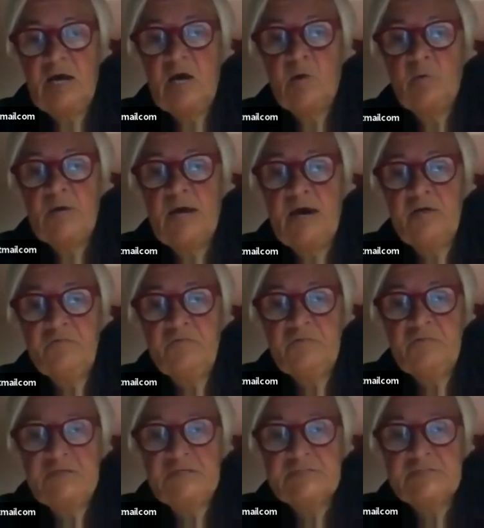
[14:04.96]
we have
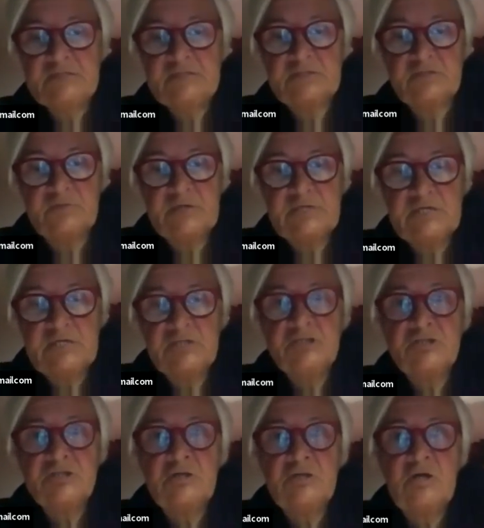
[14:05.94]
this
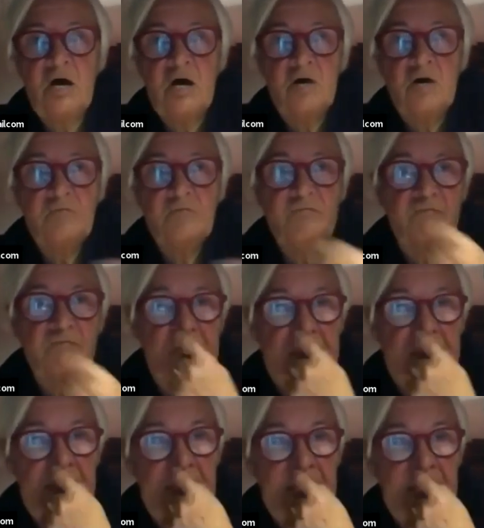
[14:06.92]
tradition of
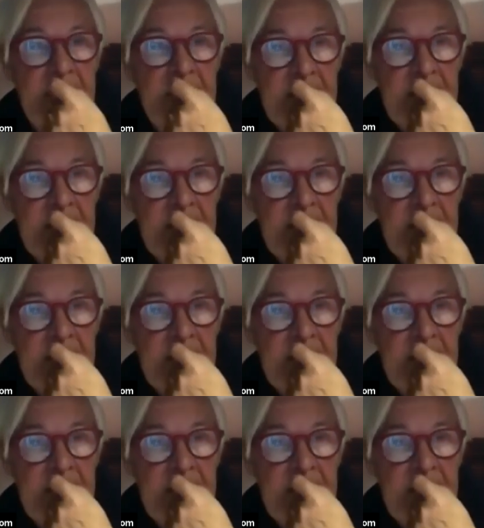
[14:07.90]
the